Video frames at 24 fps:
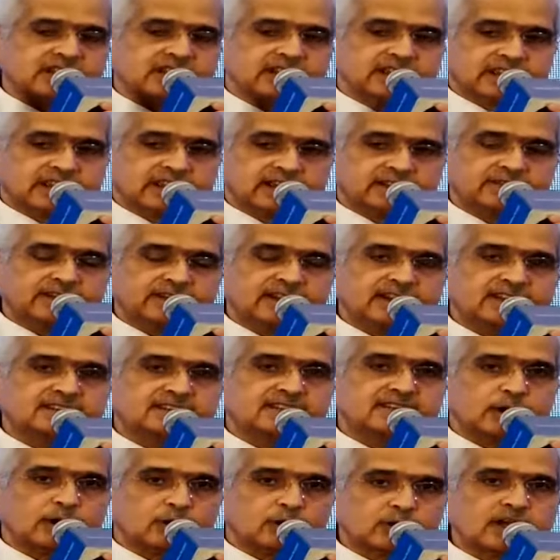In fact, the
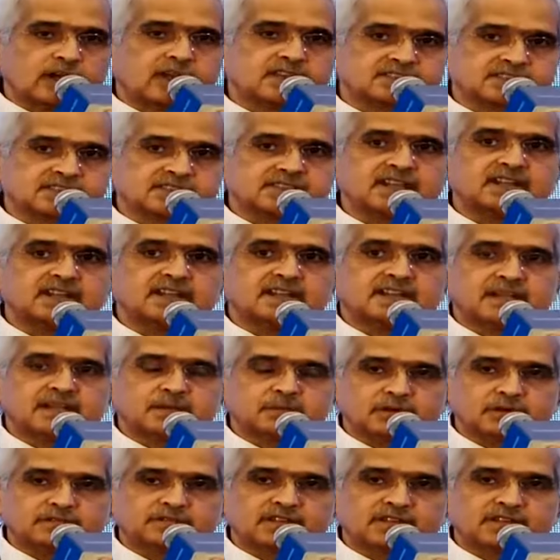nowcasting team
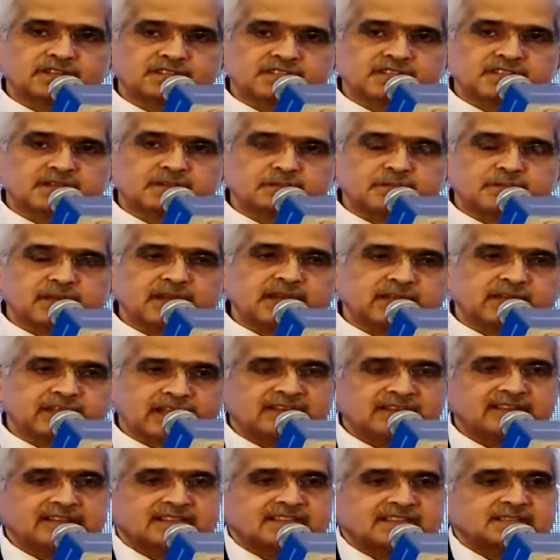of the Reserve Bank, and
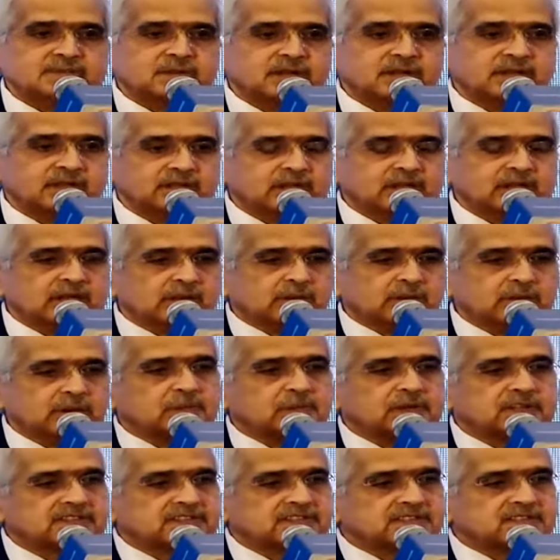it has been
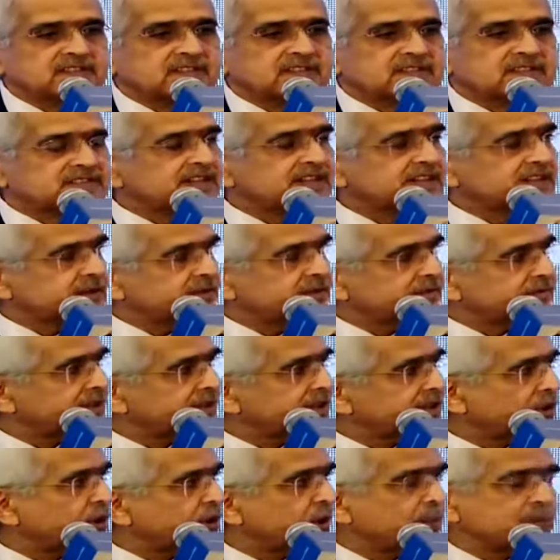published in the State of the
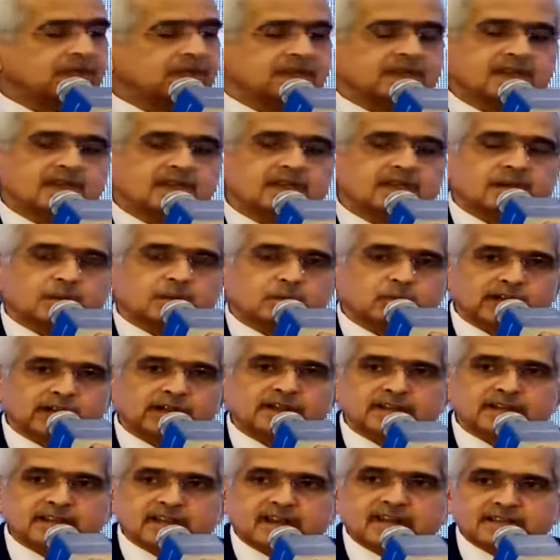Economy
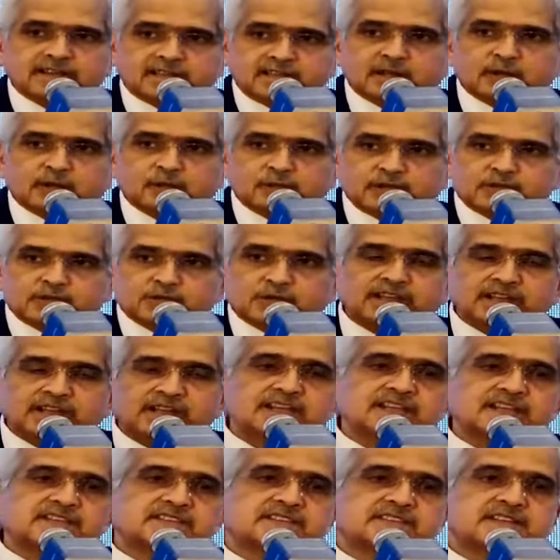Bulletin article, which we
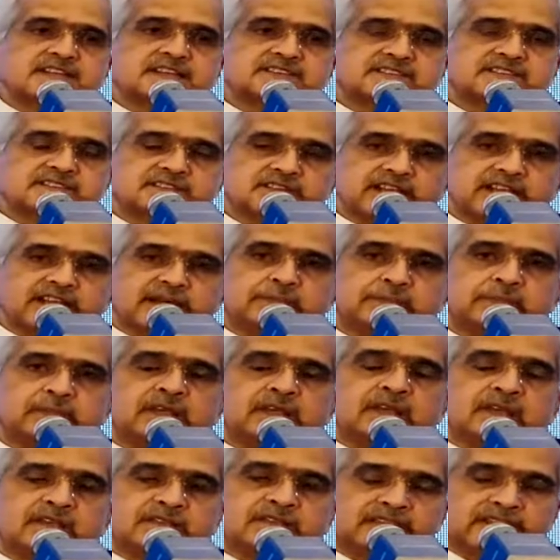released yesterday,
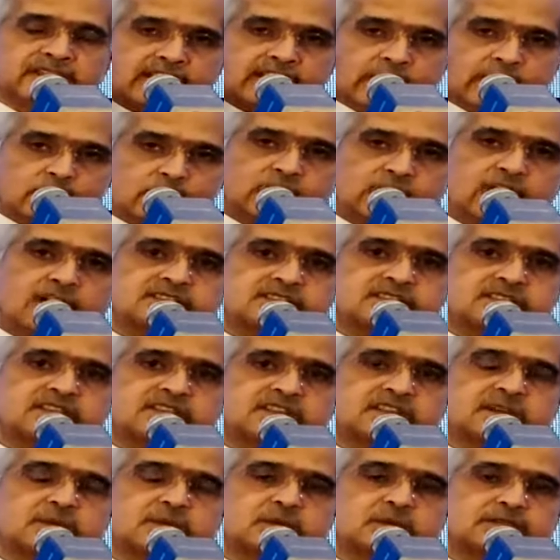the nowcast
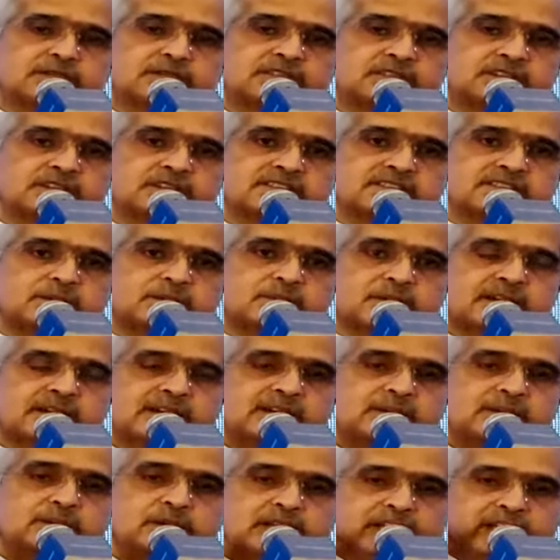team of the Reserve
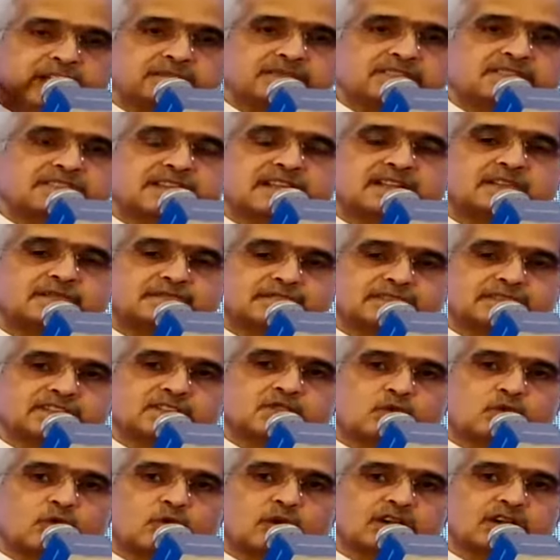Bank believes that the first
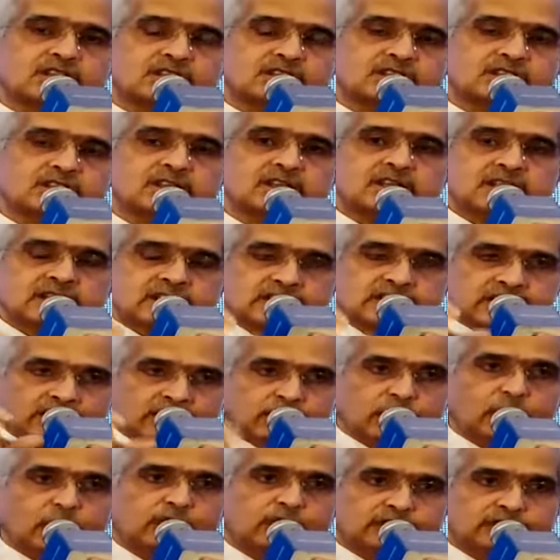quarter
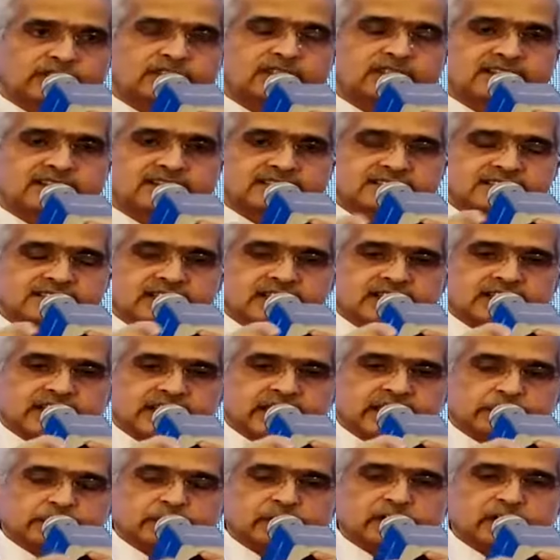growth, that is
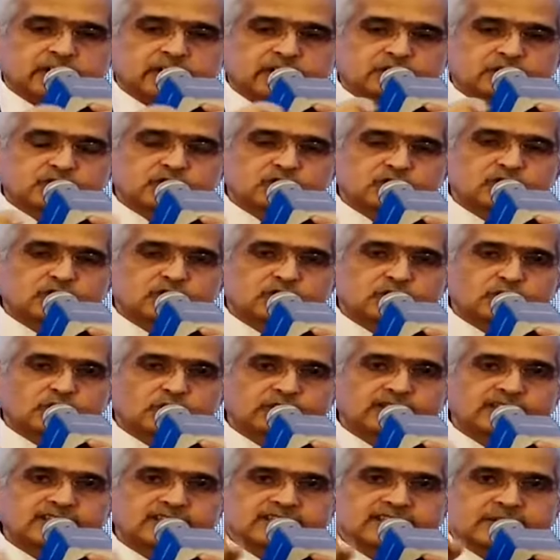April to June growth,
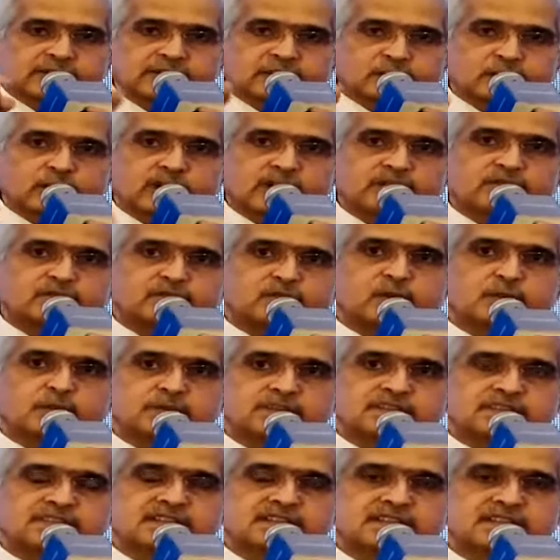is
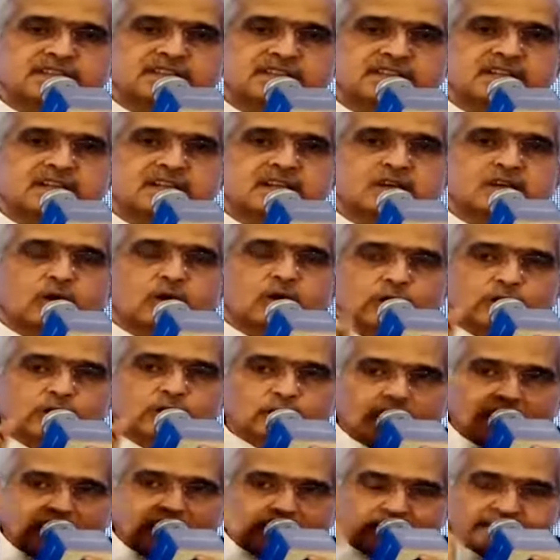7.4%, although
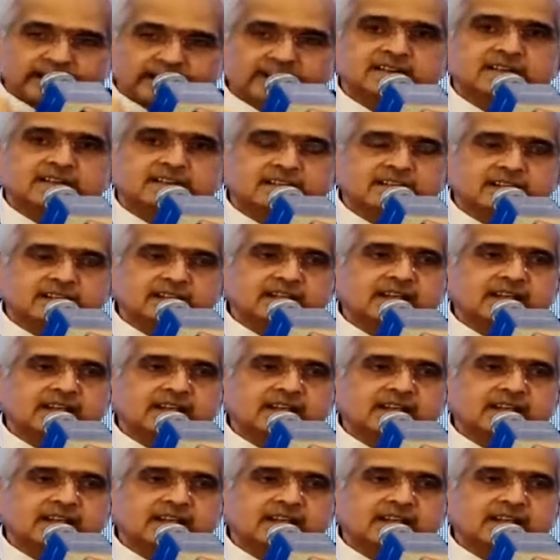our internal,